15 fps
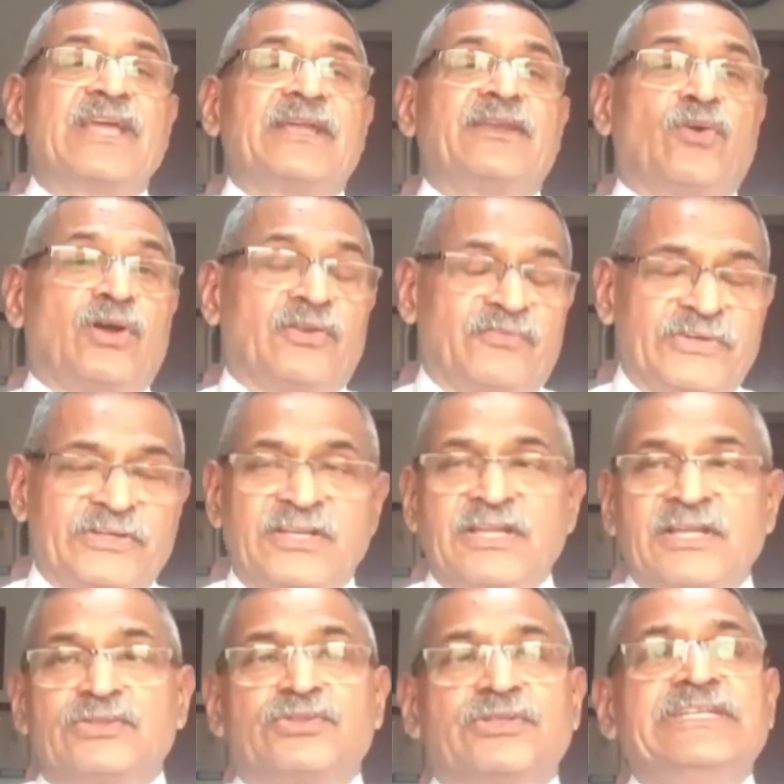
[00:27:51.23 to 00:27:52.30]
and all of it.
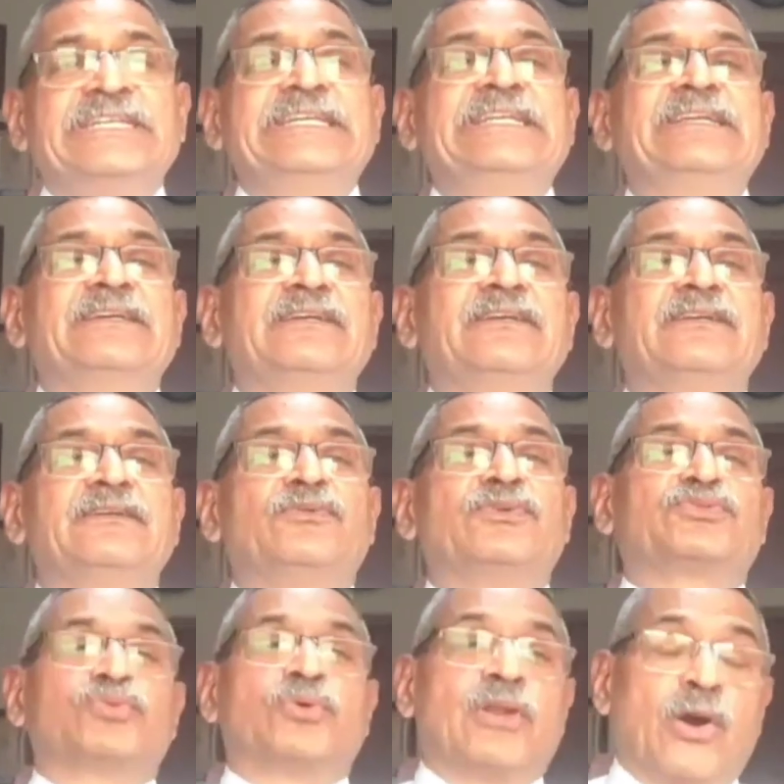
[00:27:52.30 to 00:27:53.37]
So he
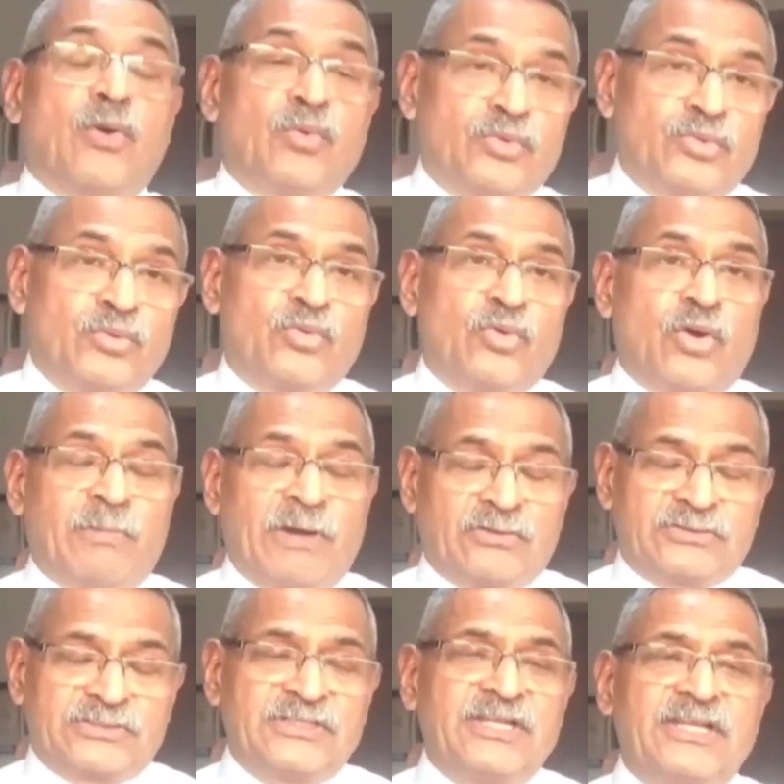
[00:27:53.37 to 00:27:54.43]
was told how to go
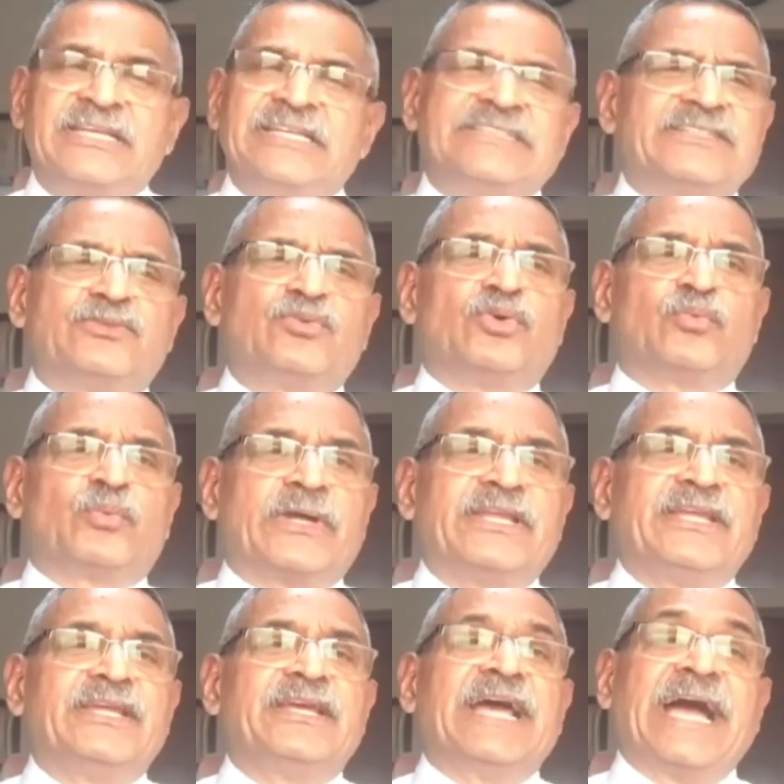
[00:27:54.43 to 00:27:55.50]
about it. He said, don't
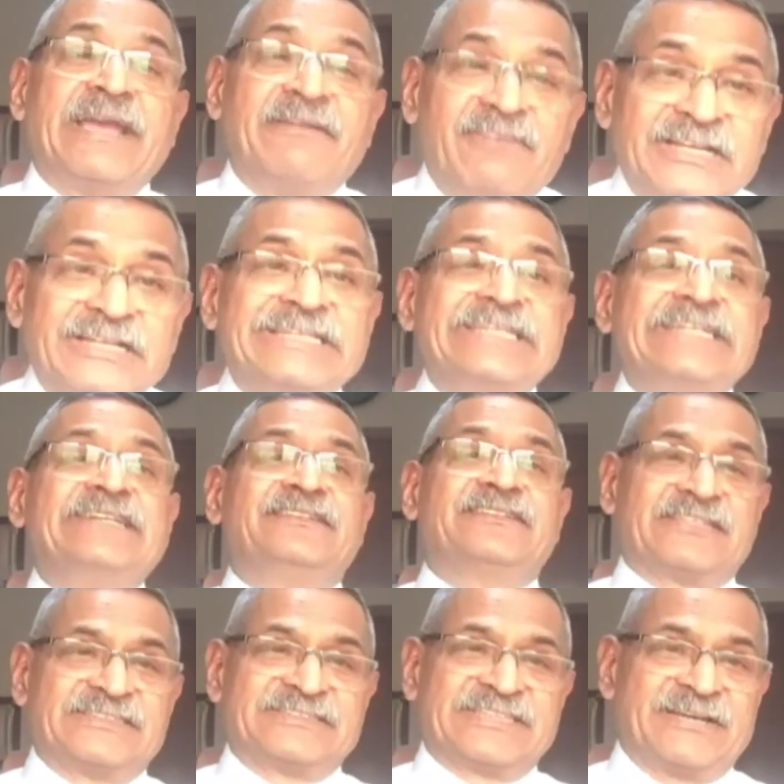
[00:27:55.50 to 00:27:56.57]
worry, I will lead,
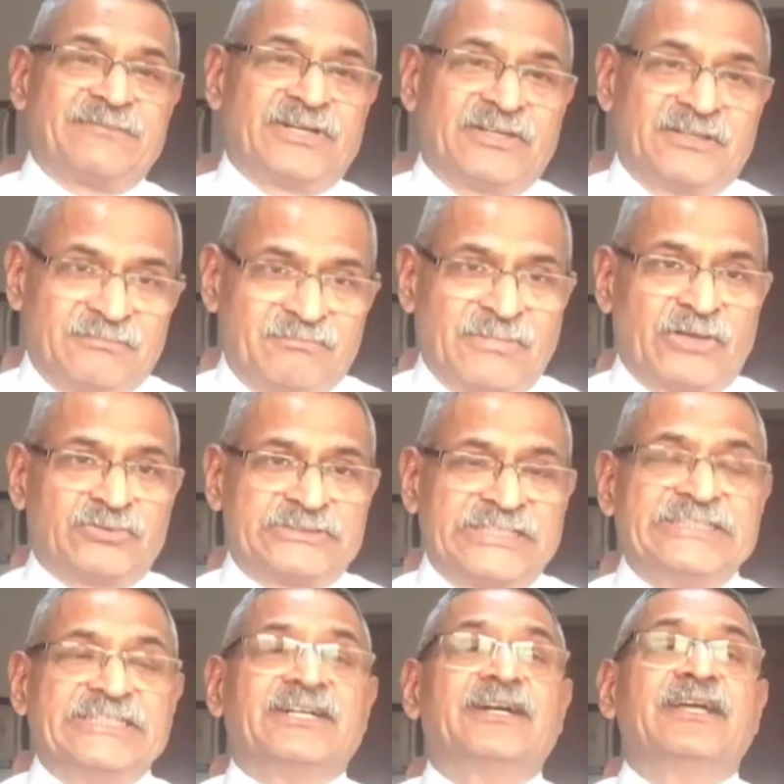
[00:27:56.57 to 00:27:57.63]
since I'm a
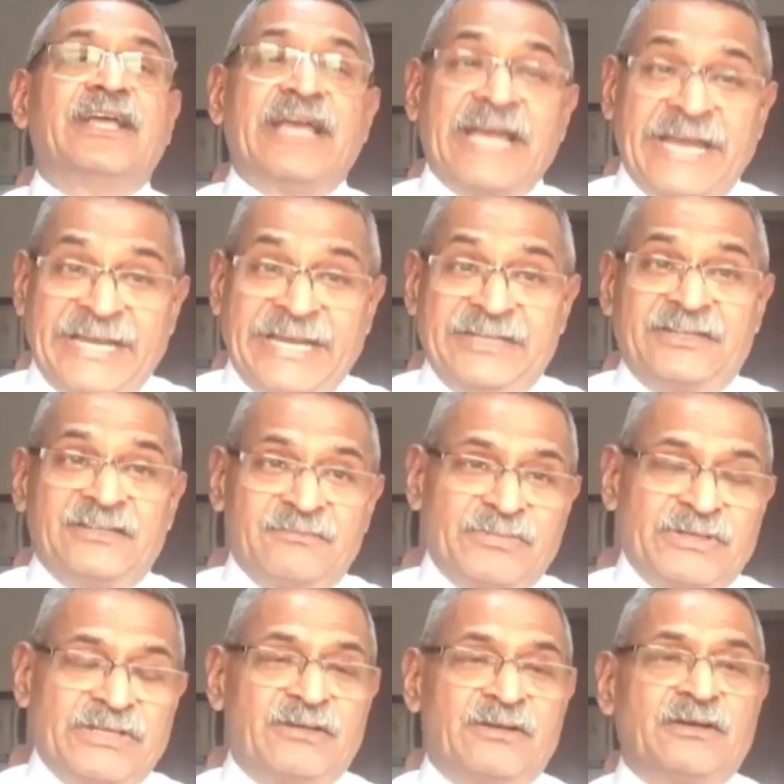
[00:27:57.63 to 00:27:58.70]
mountaineer and
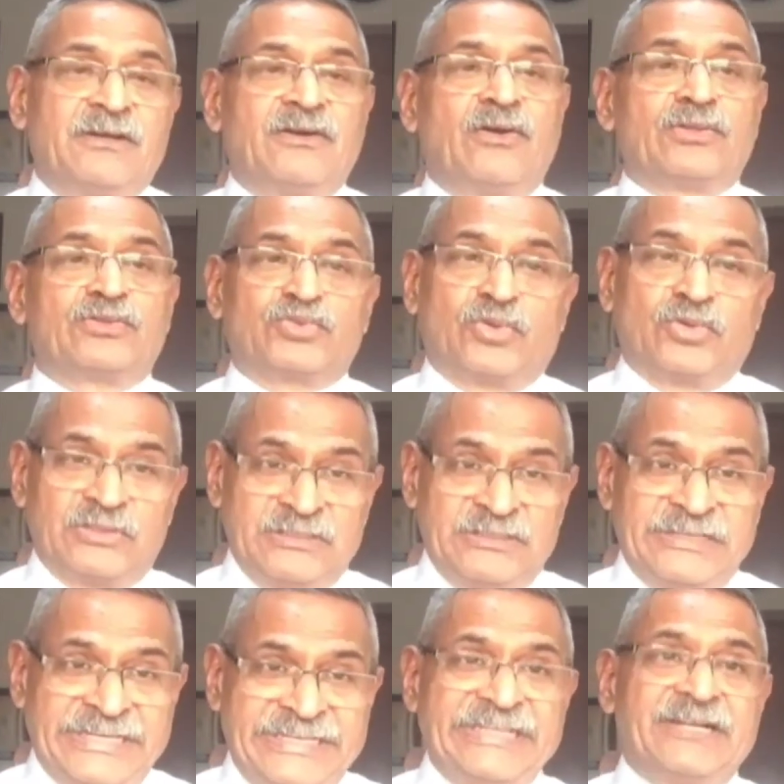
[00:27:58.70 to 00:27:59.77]
also
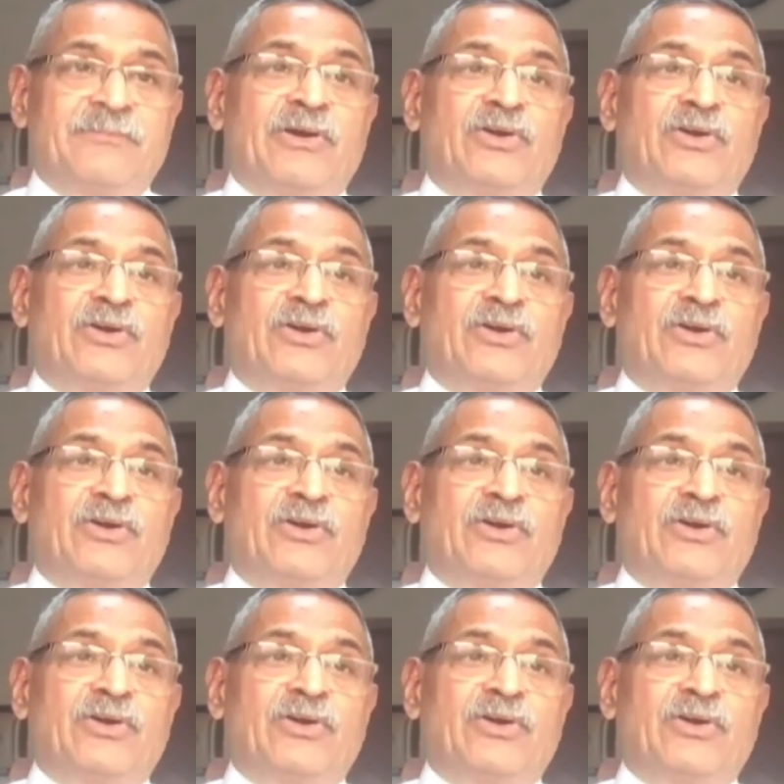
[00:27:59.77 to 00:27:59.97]
heading a